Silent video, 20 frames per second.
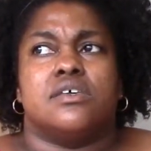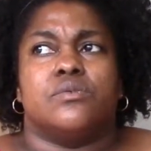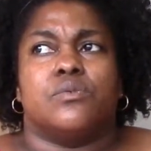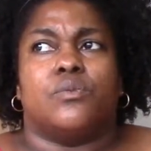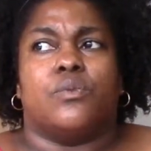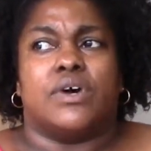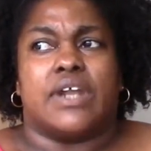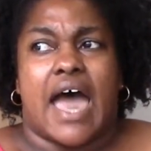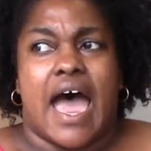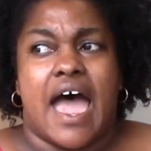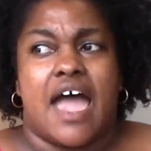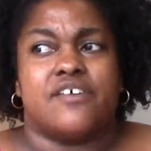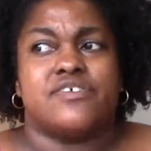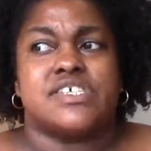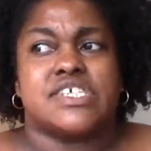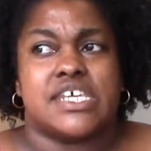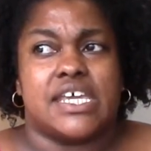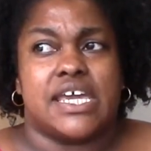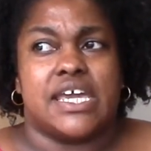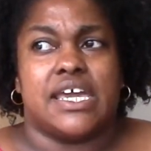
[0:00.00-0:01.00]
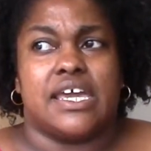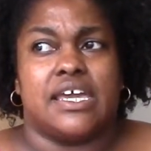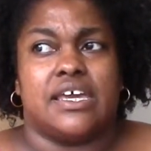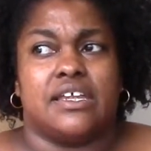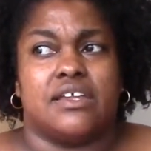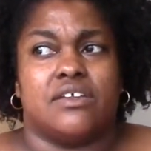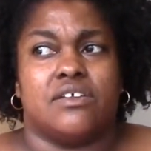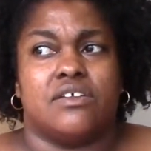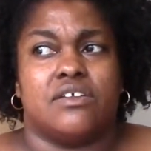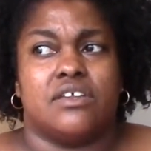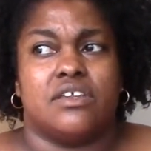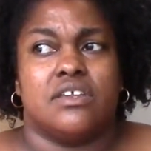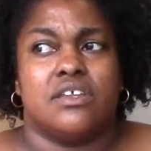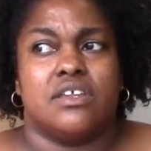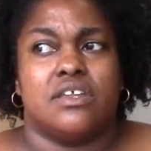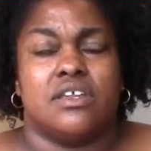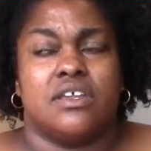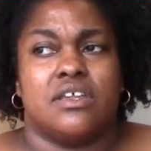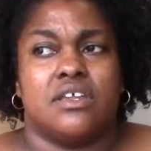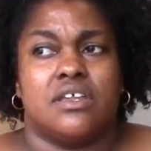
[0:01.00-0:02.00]
What I've seen,
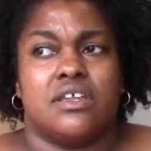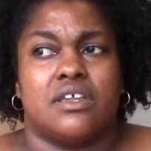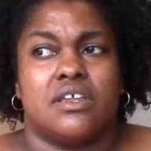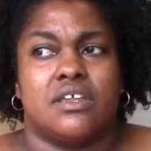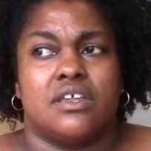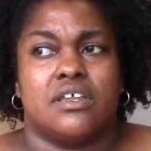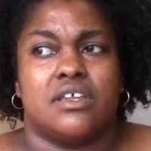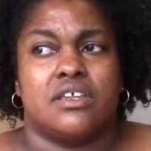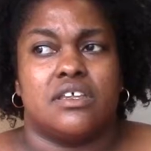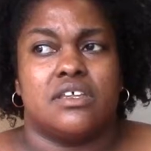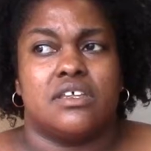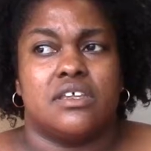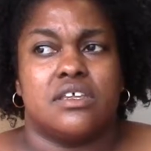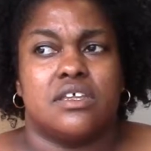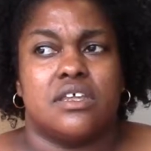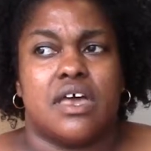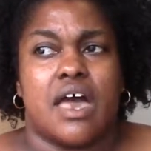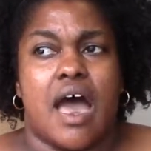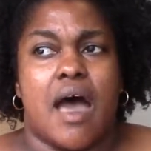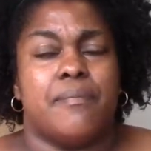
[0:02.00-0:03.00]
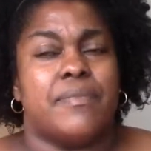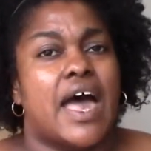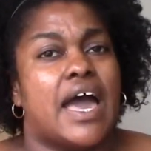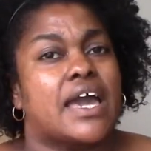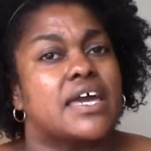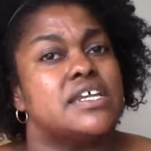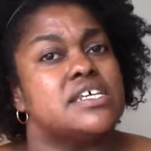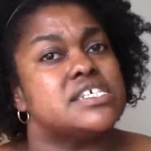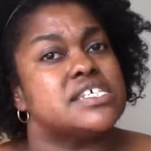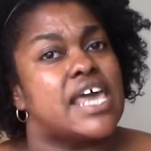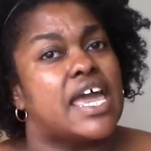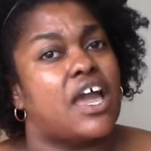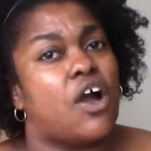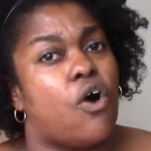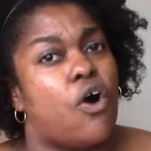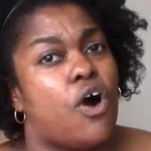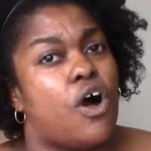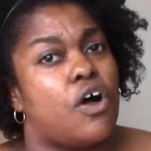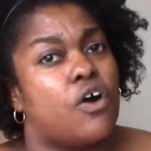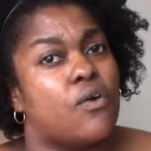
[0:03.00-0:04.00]
I'm not going to say
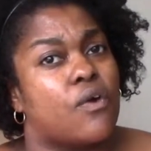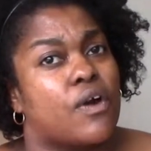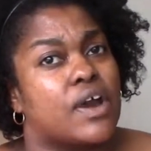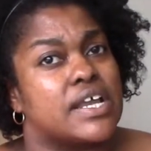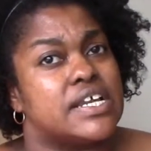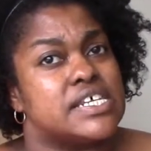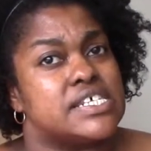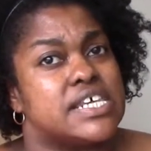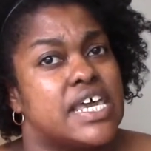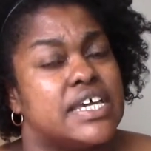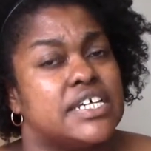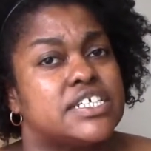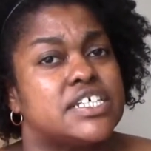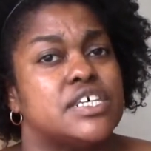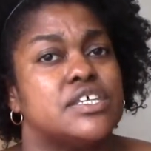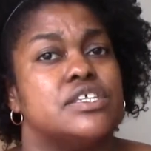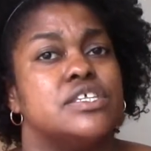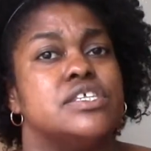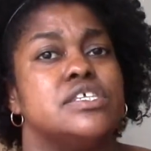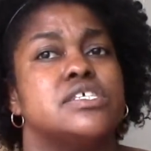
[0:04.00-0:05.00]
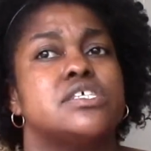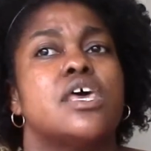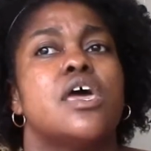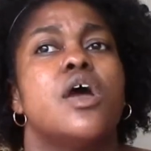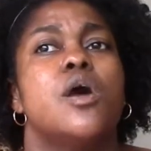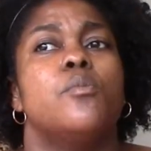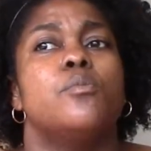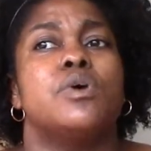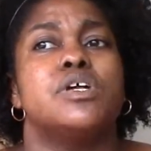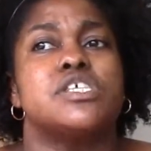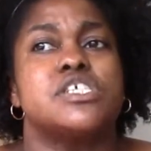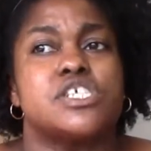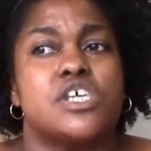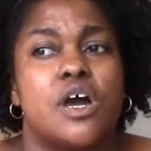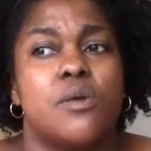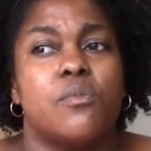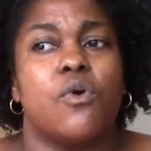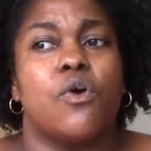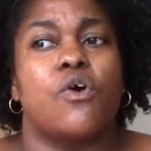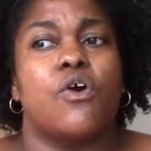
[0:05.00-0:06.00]
all organizations, but
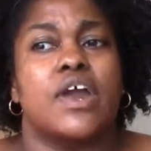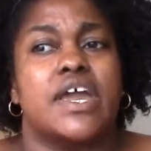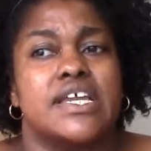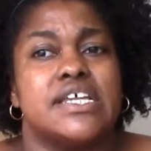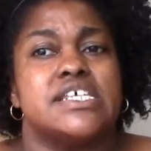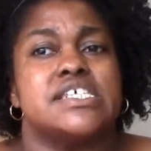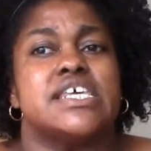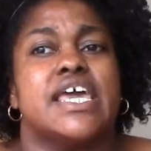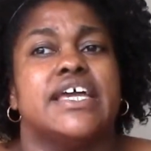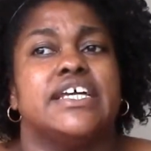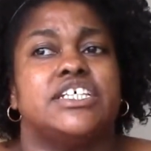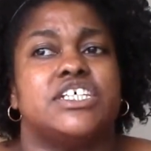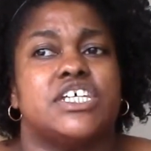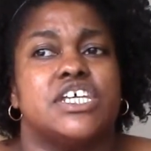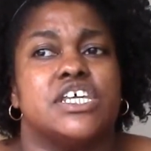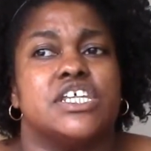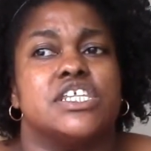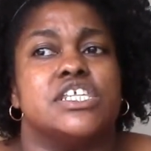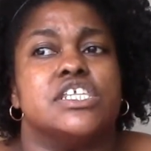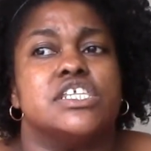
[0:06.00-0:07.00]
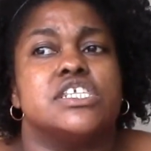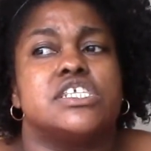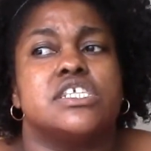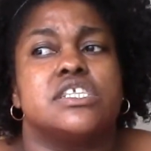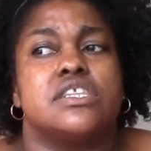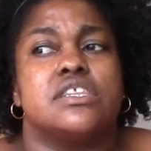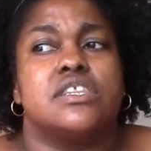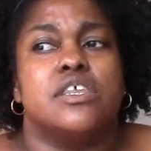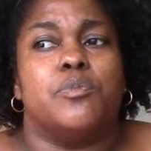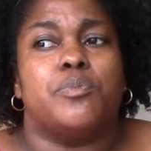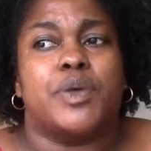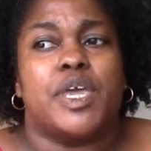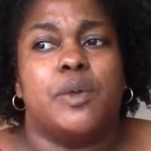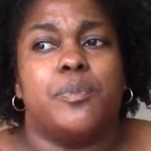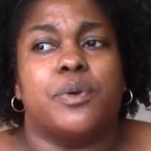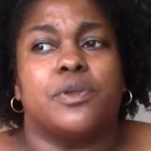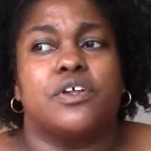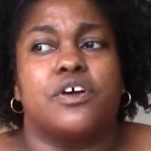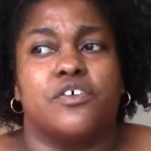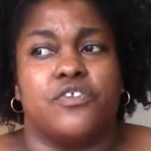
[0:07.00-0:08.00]
some organizations, the
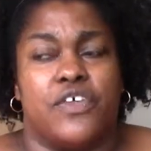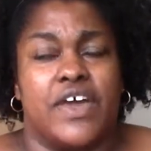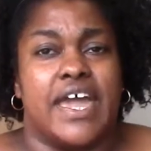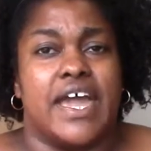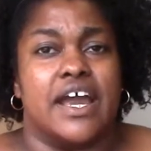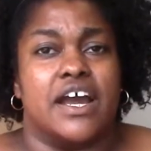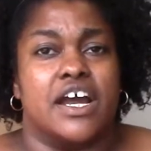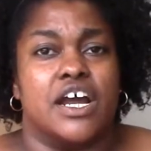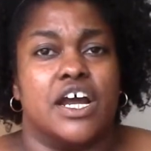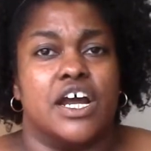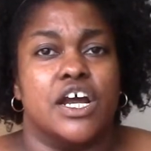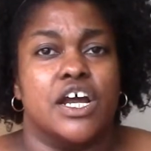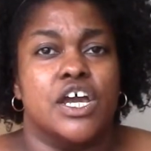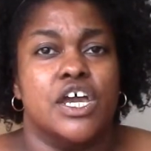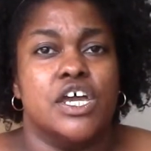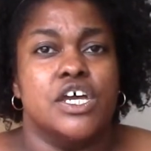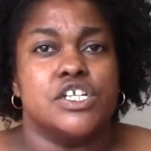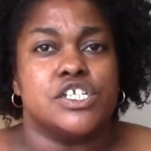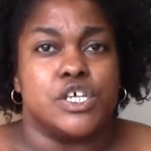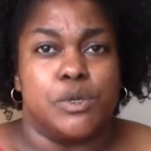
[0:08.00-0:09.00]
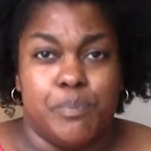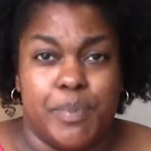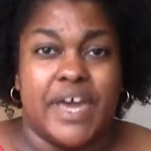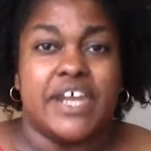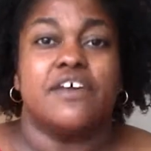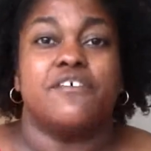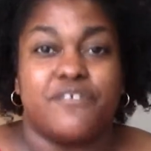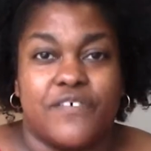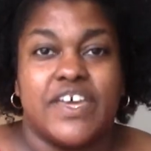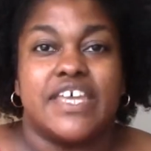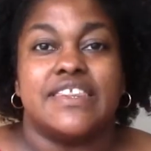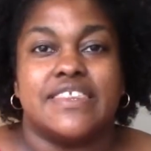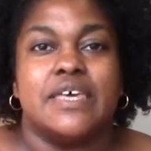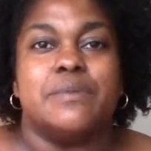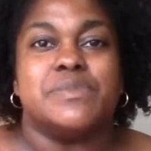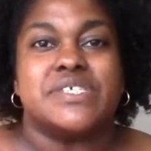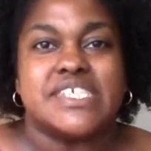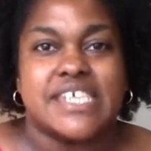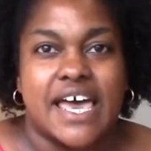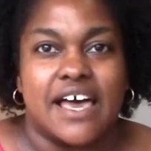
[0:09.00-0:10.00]
people are there to benefit
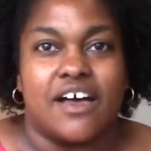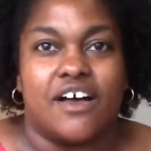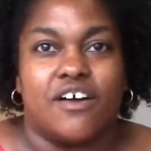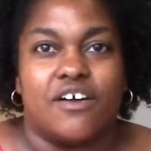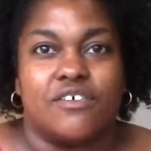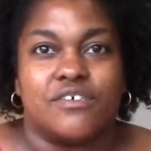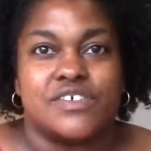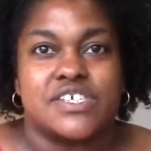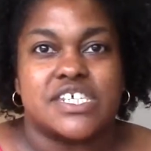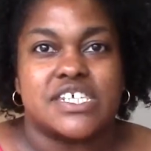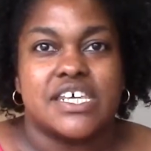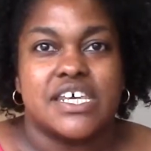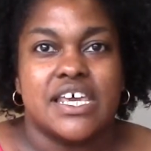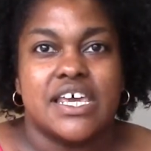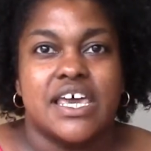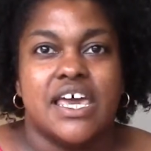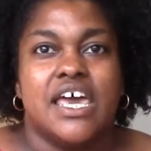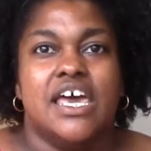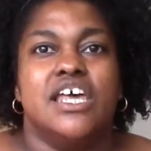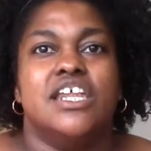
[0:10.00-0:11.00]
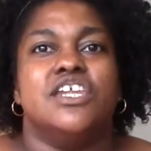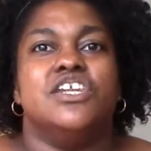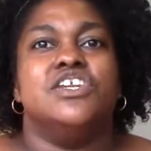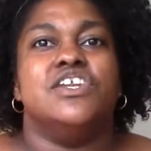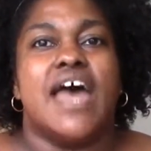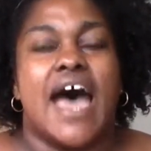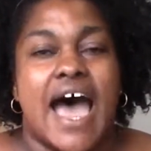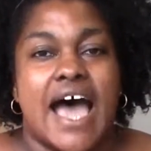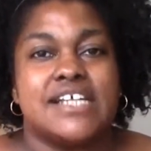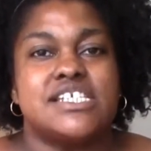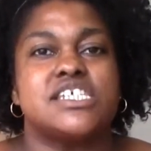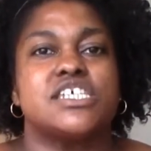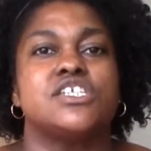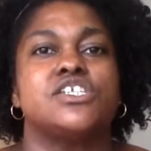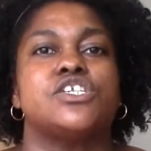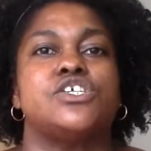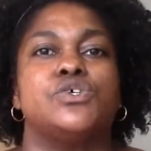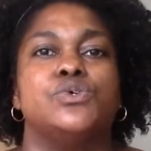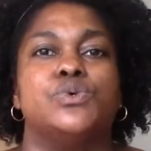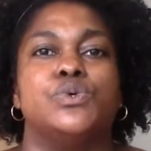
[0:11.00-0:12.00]
themselves, not
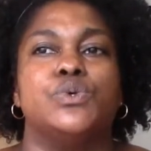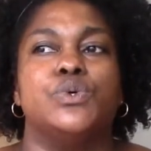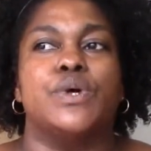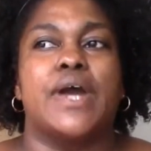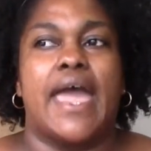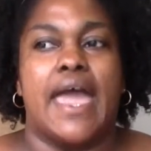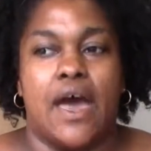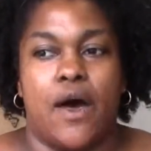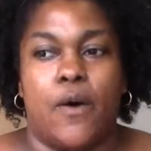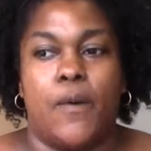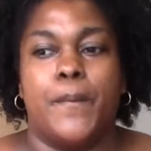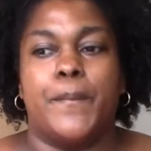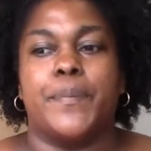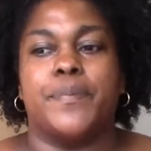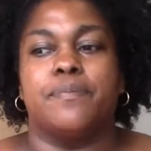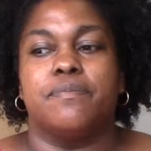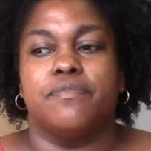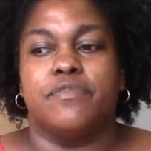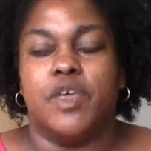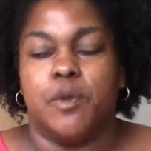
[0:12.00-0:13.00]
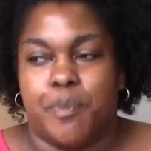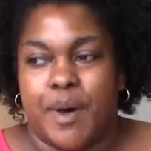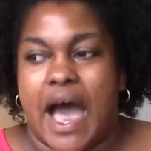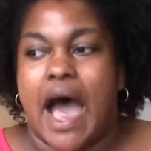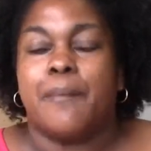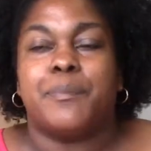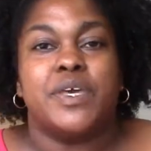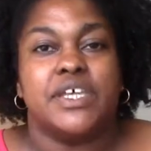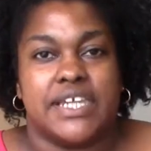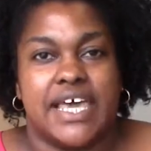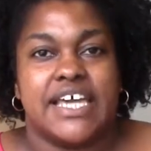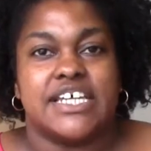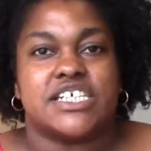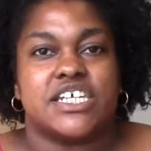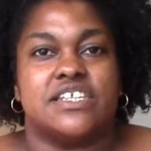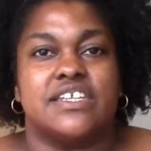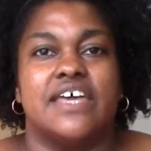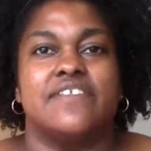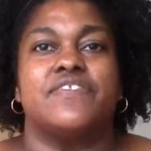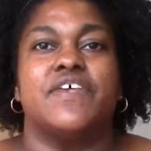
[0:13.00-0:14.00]
to help the
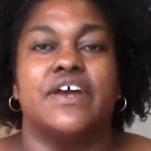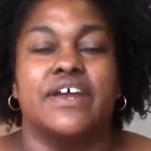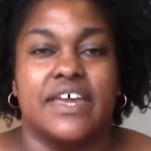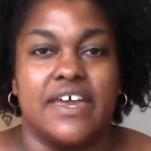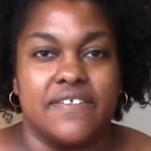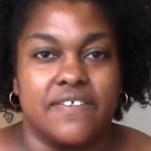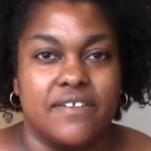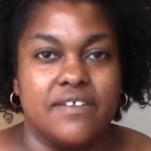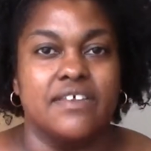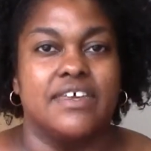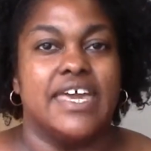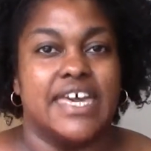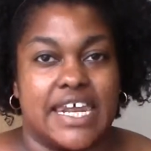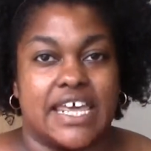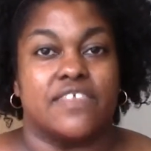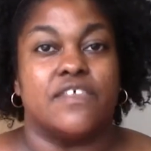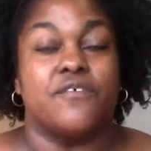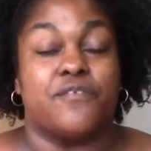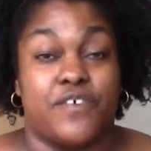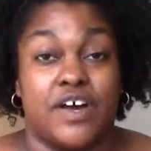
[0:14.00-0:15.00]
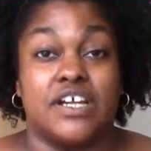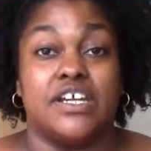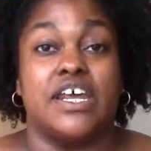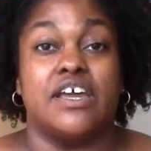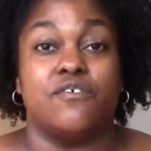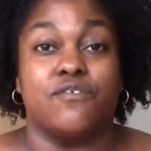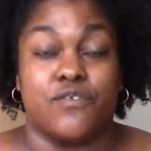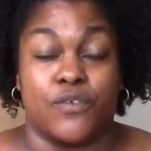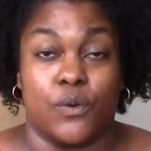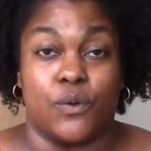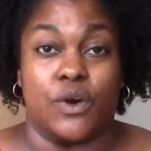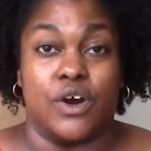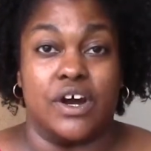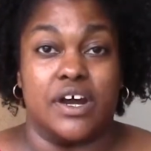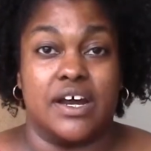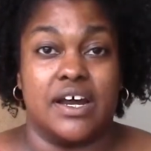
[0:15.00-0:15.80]
population that they're getting the funding for.